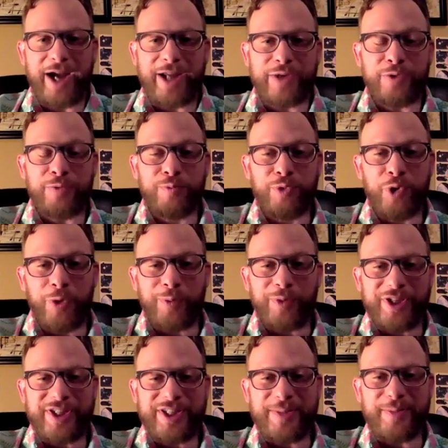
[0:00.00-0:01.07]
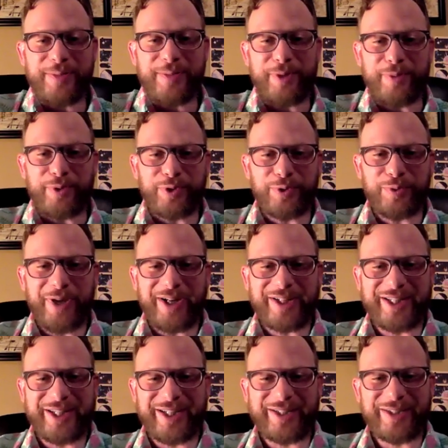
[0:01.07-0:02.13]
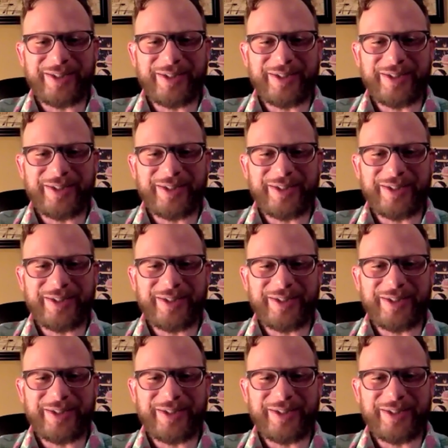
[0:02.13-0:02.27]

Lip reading: you normally see people who meditate.